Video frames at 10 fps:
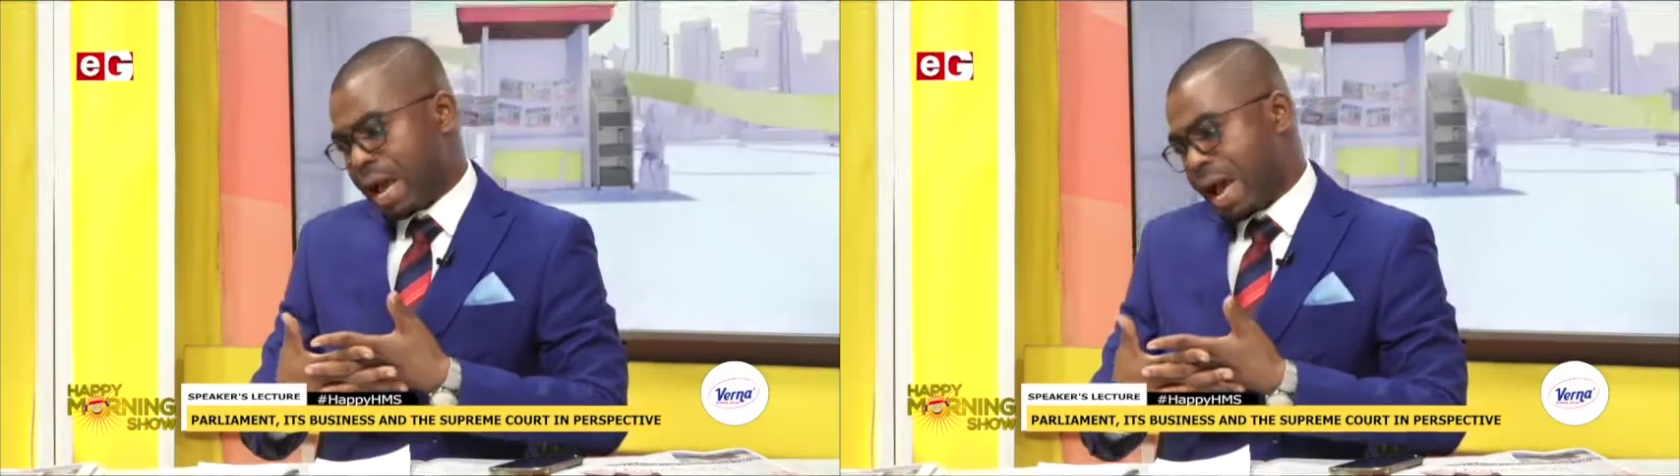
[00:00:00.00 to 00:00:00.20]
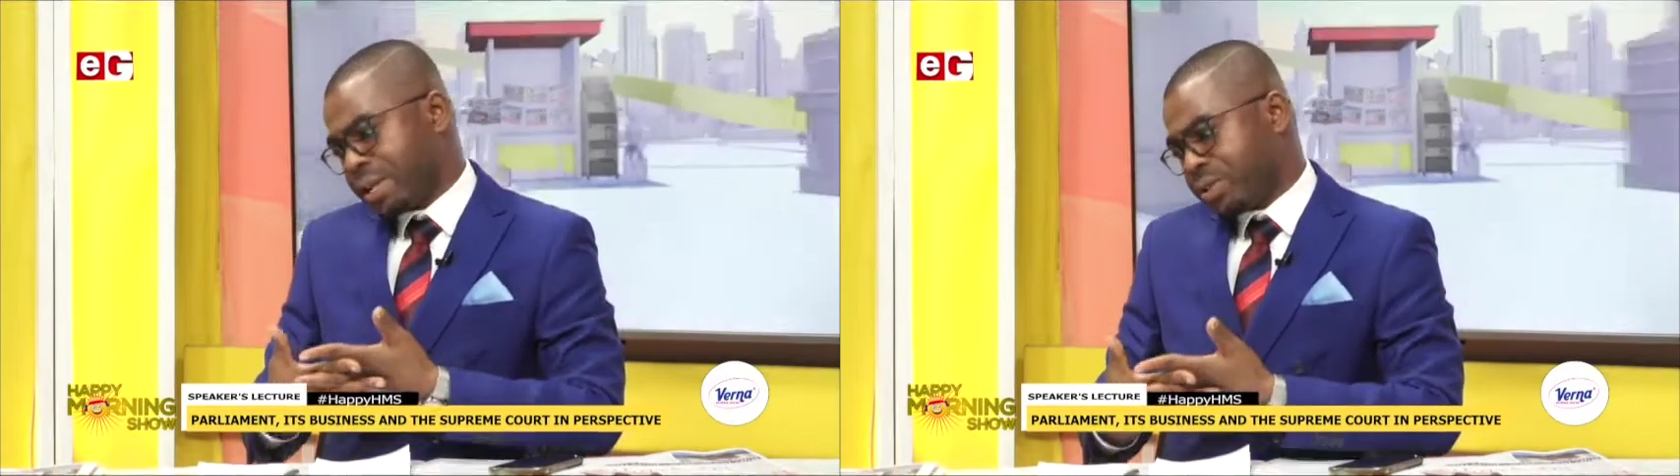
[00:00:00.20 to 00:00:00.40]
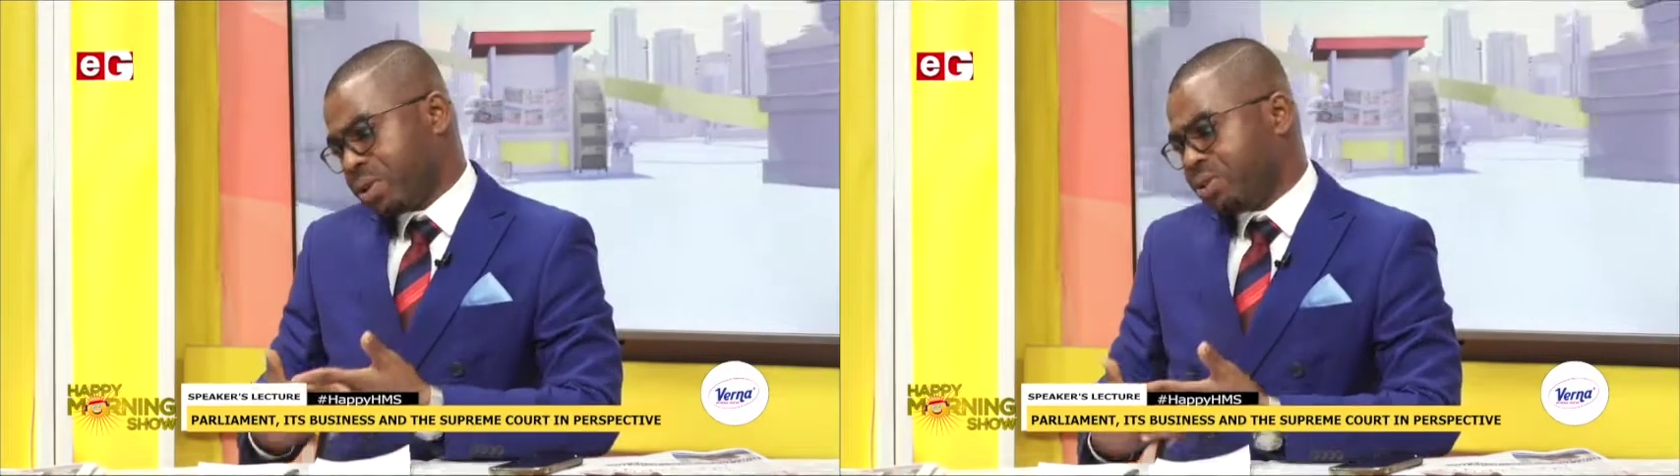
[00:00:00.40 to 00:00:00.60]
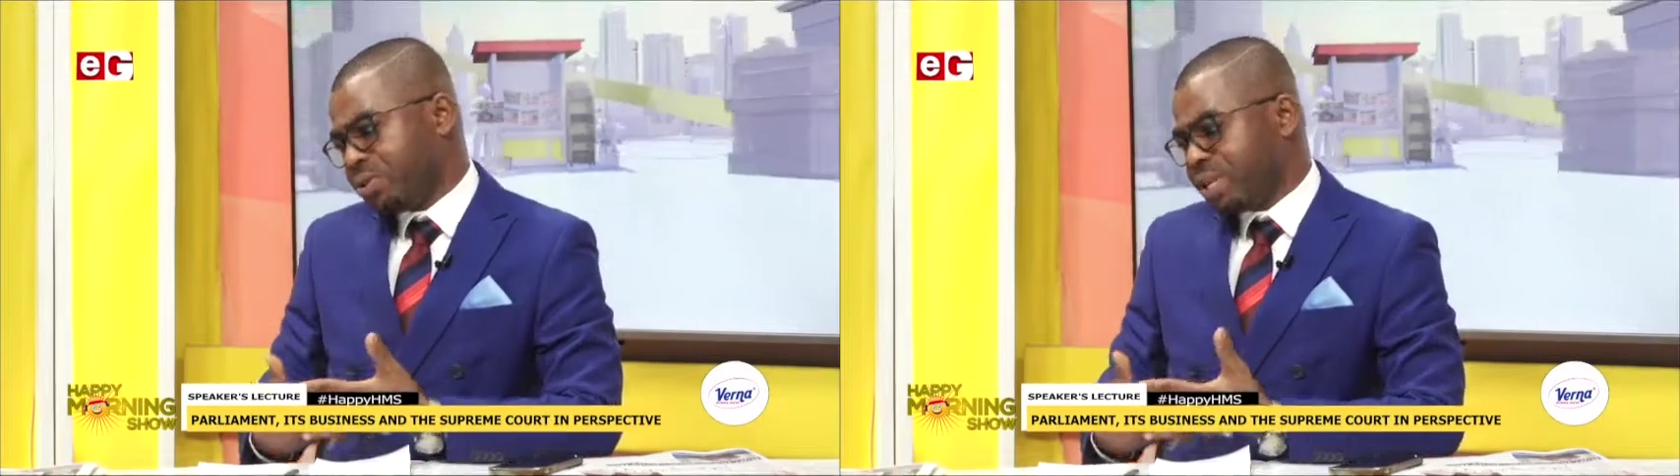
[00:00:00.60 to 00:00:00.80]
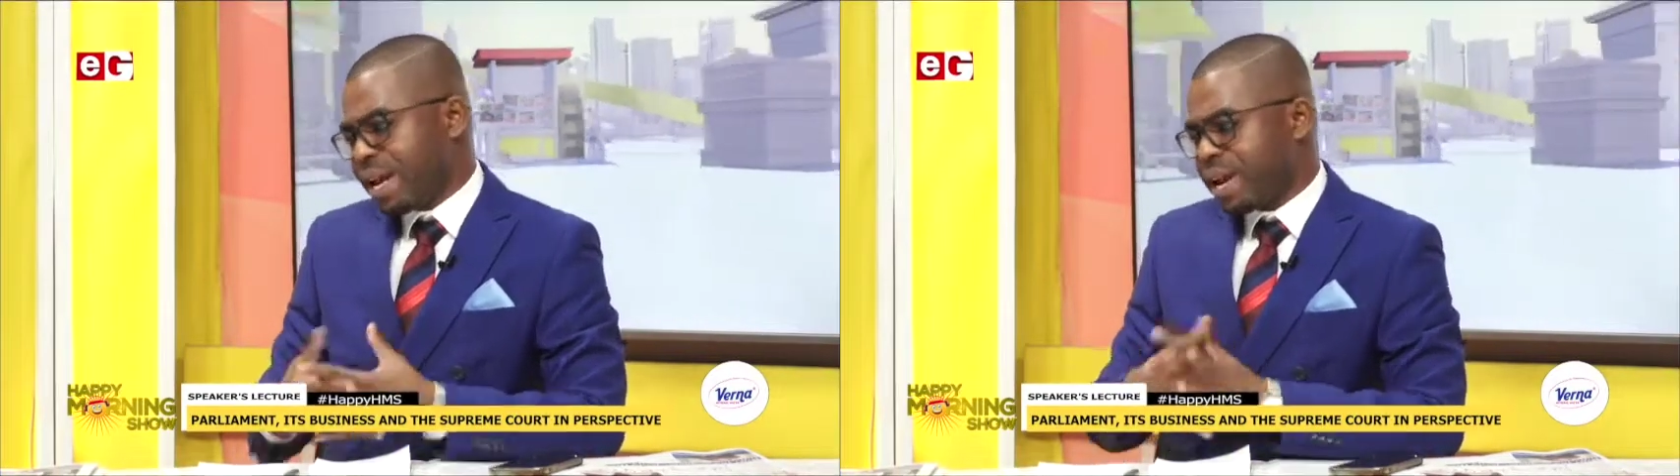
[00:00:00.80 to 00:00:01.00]
I told you
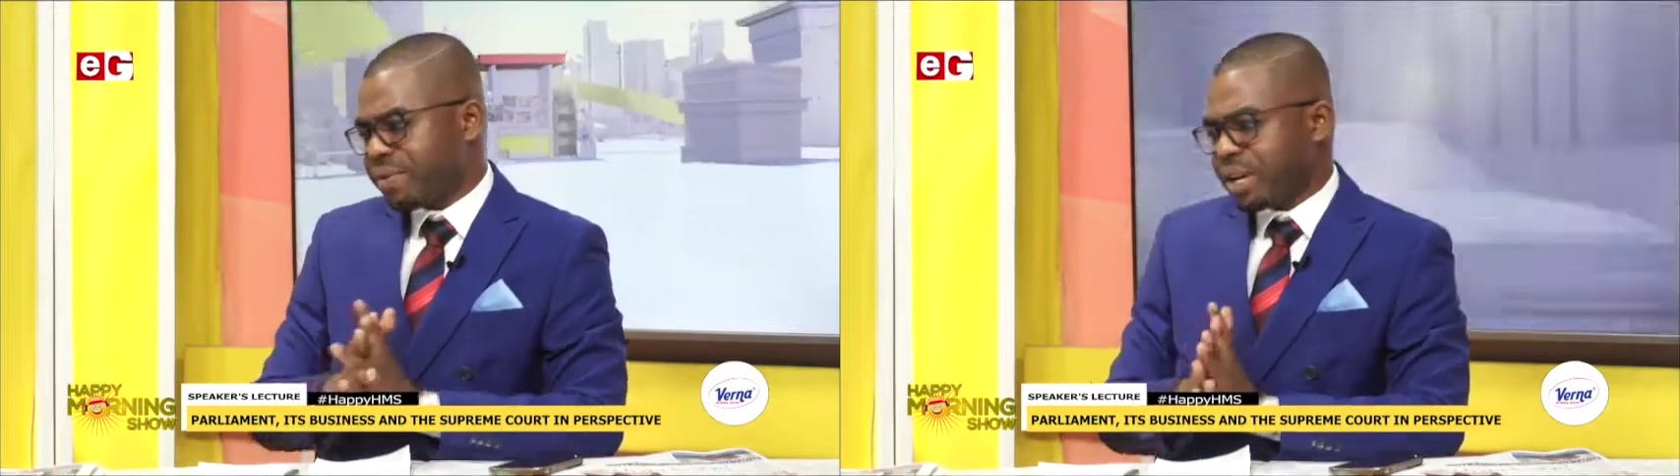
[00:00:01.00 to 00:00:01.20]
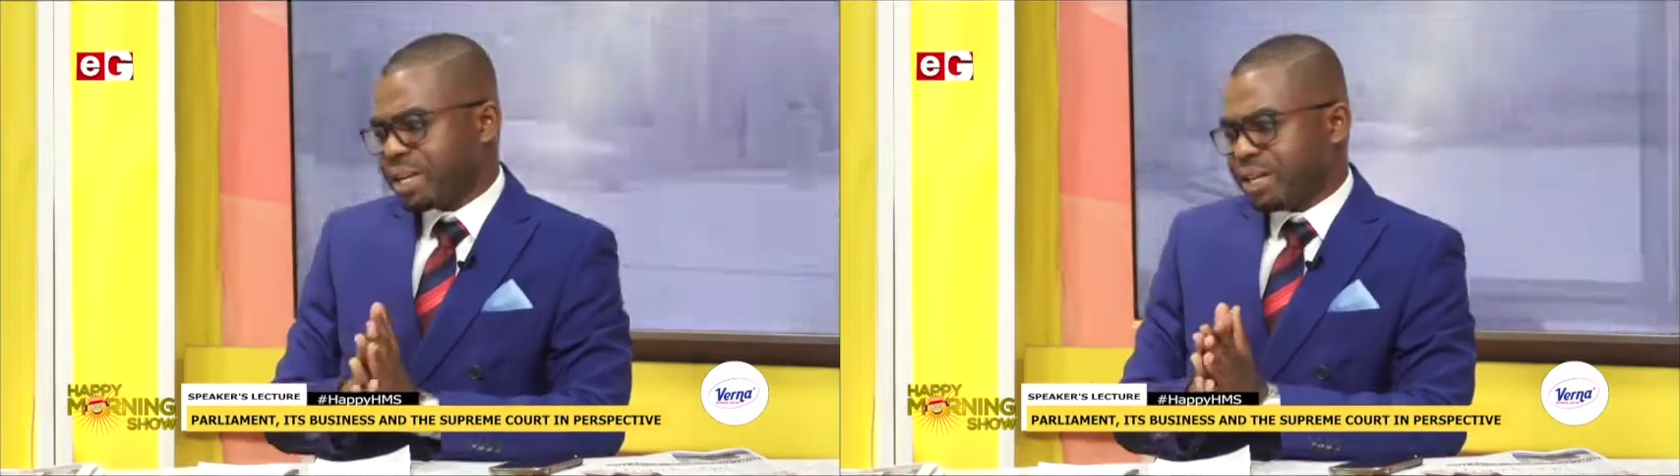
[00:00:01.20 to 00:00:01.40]
that actually the